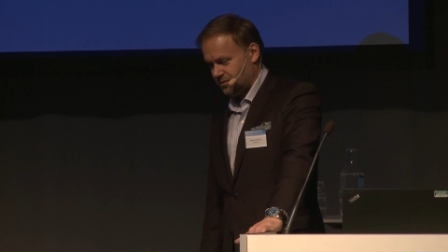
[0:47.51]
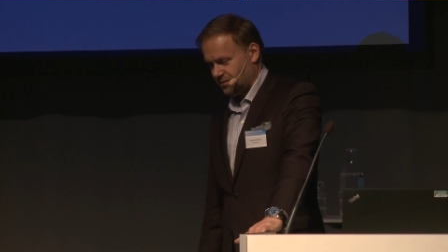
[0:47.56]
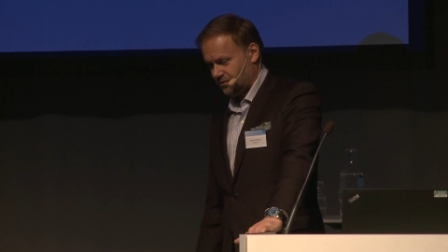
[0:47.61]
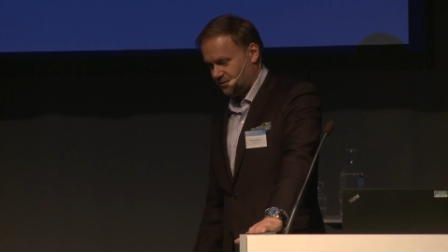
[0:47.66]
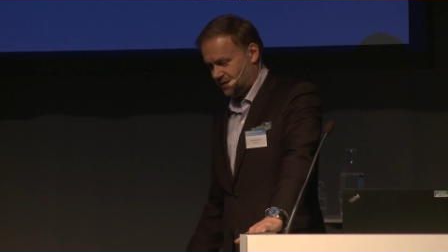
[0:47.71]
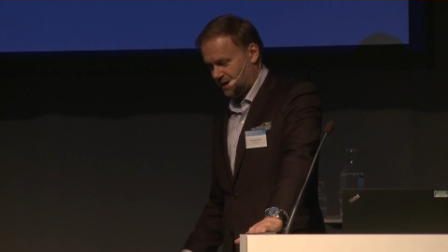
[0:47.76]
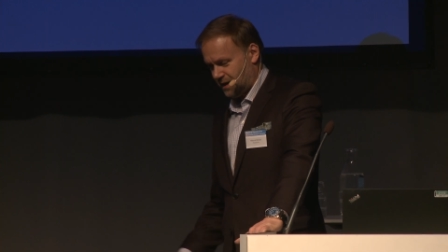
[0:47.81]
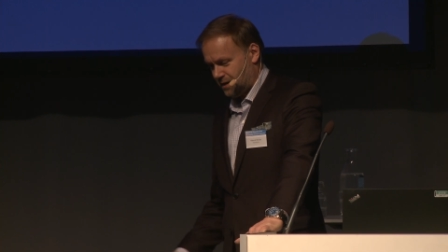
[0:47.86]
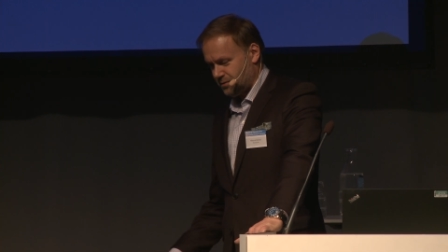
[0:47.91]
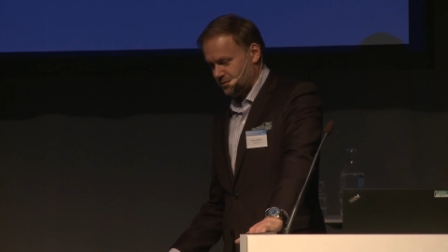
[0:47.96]
to
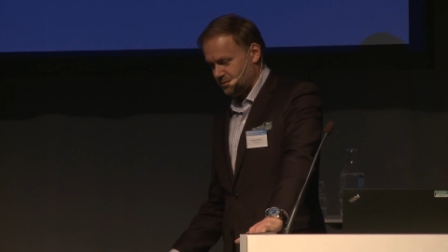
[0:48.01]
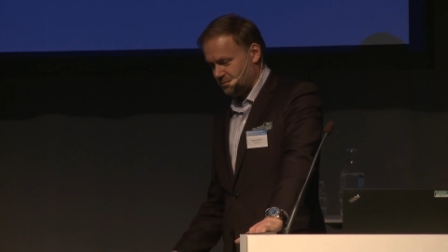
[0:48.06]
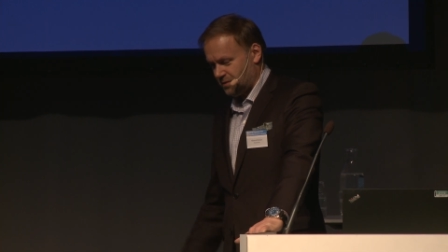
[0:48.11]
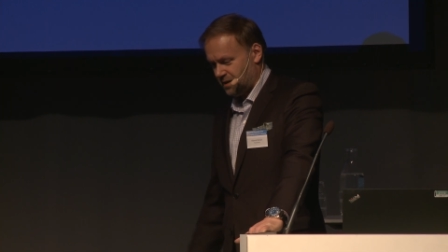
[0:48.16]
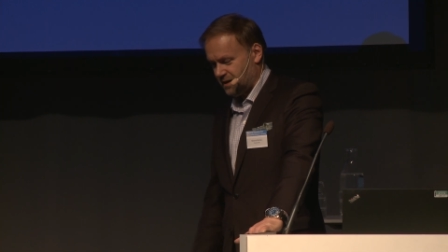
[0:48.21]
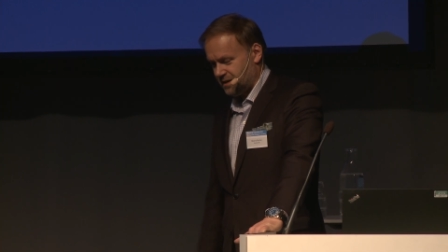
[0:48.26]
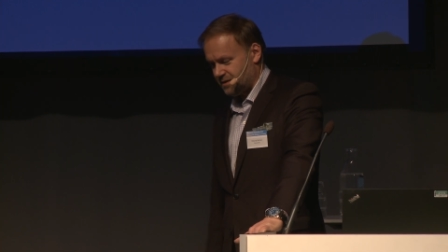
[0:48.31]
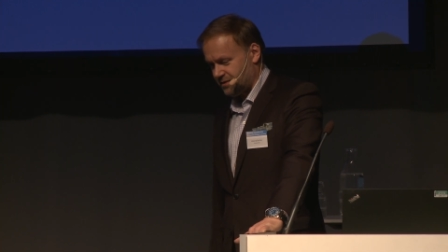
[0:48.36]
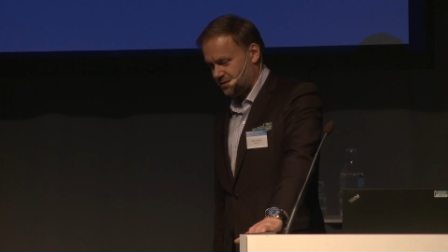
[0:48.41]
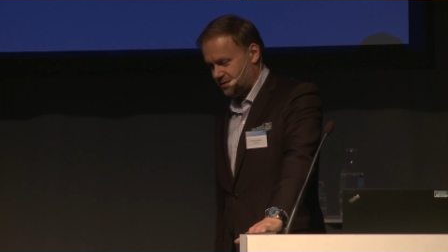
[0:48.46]
found
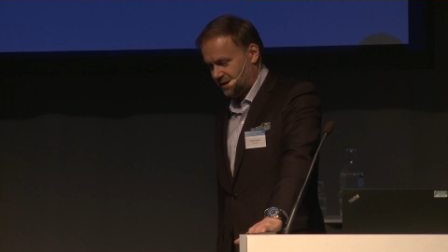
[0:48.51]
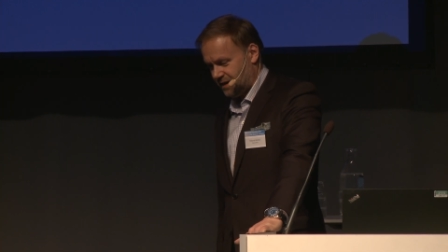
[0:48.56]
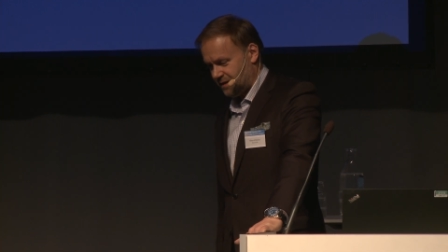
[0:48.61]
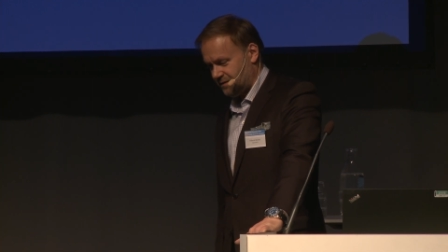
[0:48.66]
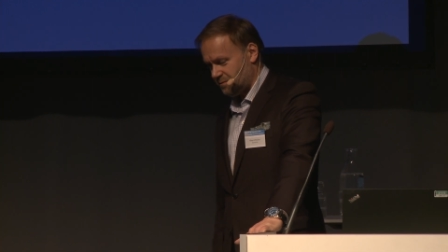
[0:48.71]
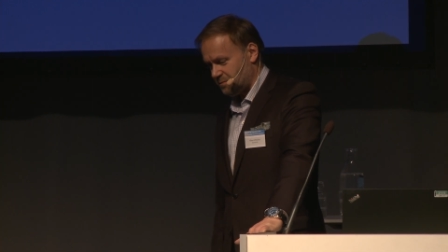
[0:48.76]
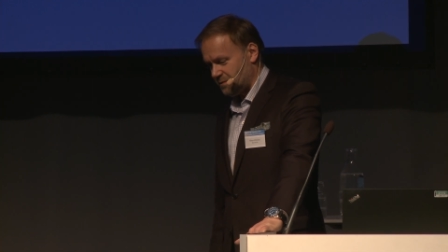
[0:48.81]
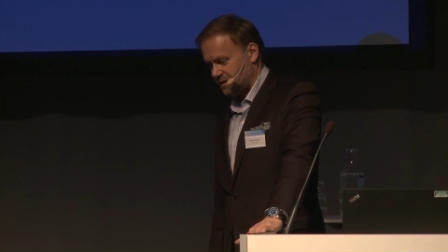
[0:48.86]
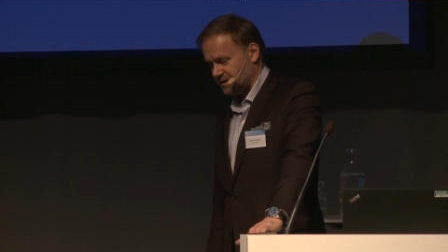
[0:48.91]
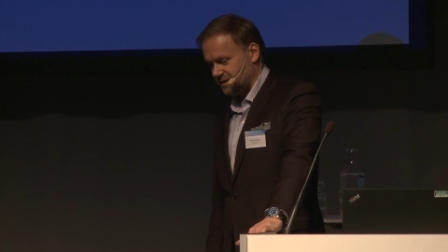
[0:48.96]

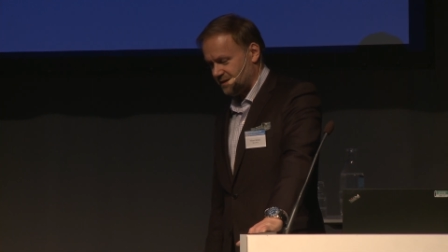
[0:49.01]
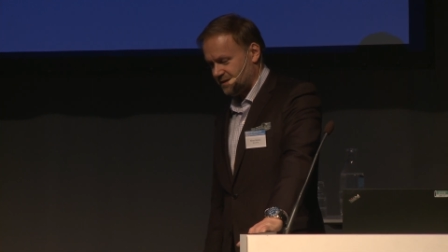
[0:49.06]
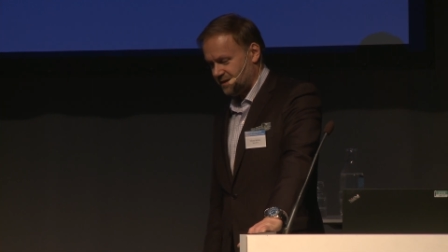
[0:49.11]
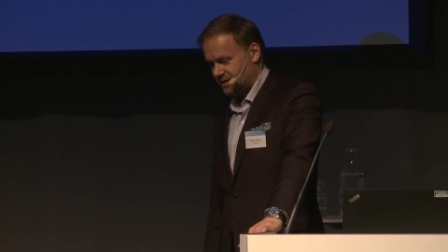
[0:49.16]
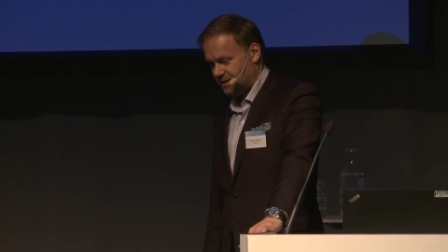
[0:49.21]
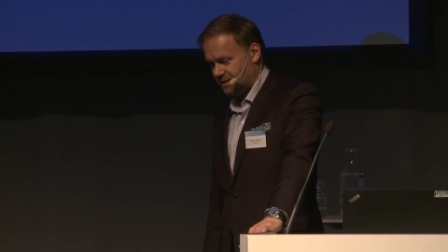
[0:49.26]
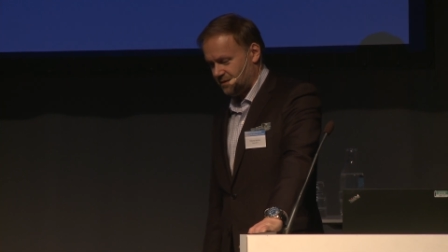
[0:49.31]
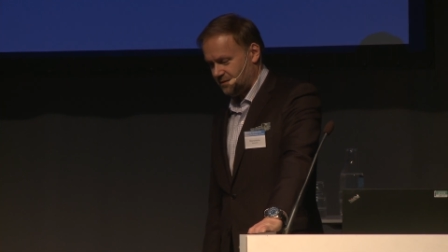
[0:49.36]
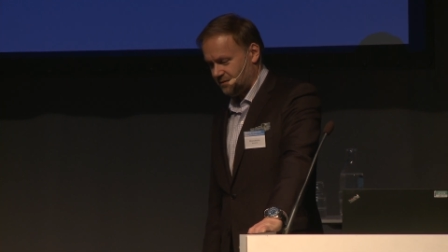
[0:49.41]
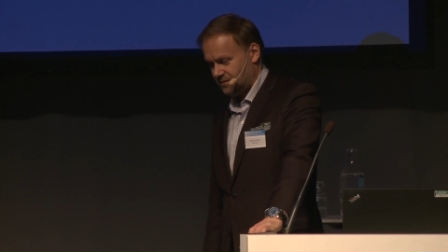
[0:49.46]
Biokraft
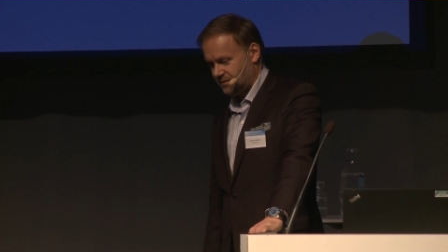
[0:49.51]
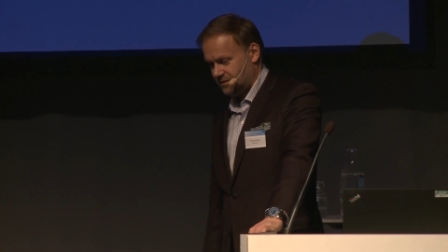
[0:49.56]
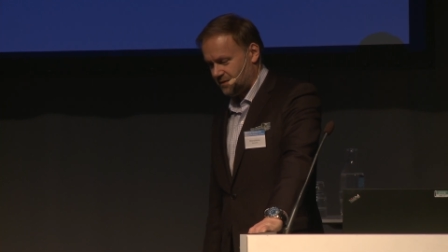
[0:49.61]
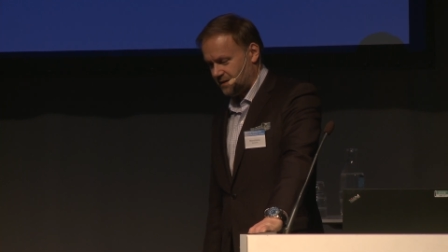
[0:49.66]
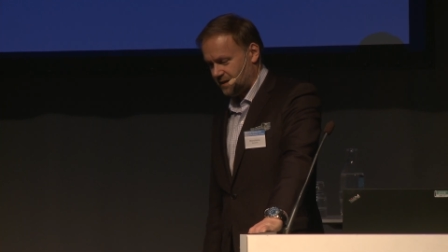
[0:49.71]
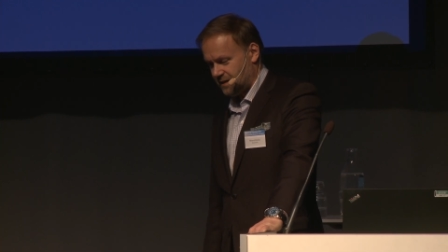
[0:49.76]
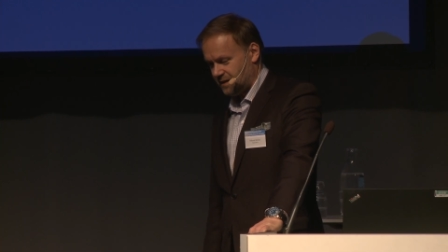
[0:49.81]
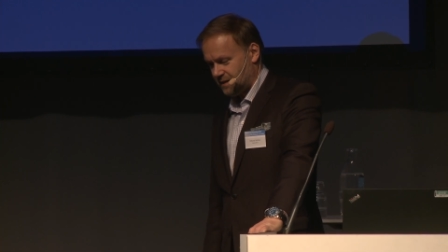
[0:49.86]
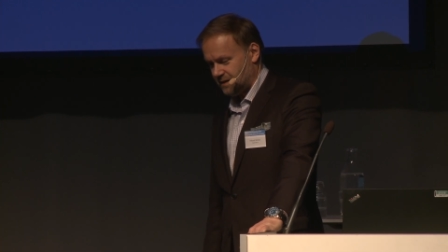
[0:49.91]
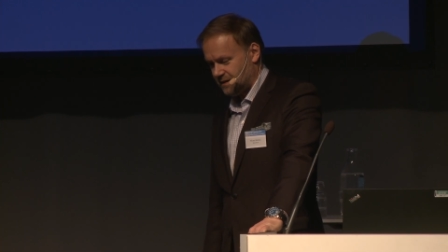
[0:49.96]
myself
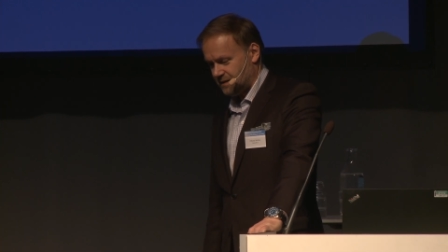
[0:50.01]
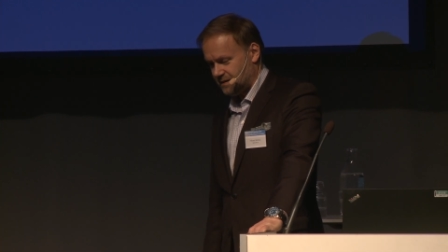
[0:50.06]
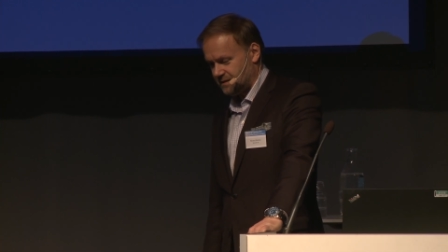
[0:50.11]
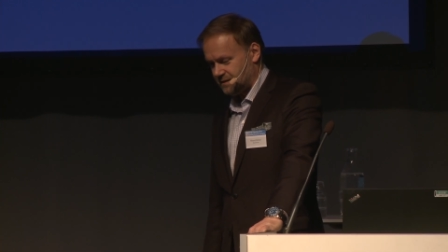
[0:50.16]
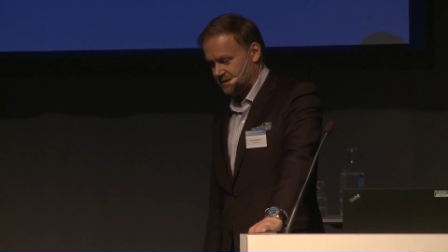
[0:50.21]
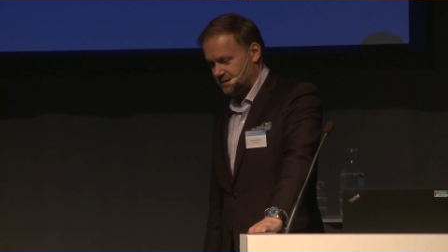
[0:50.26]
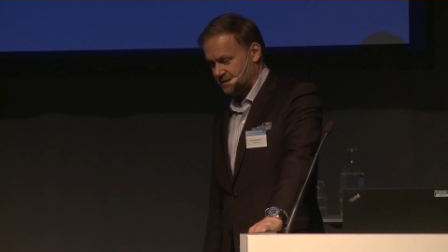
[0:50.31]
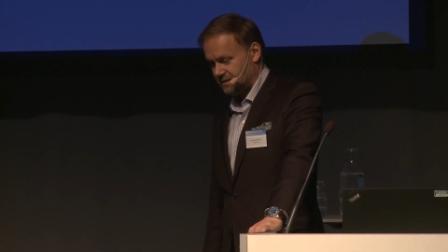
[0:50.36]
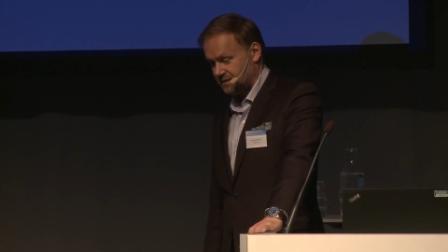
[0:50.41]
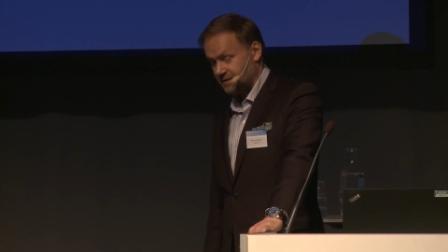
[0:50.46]

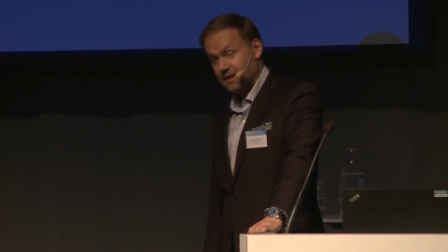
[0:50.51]
uh,